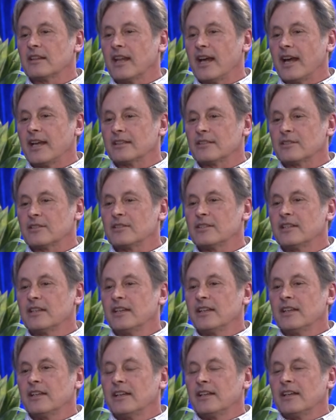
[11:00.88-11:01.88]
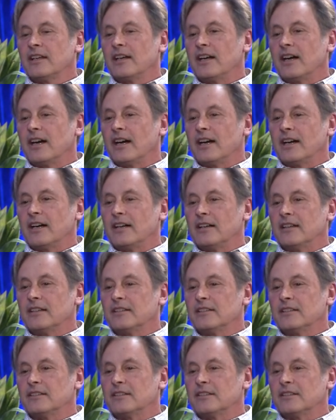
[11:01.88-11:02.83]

that uh,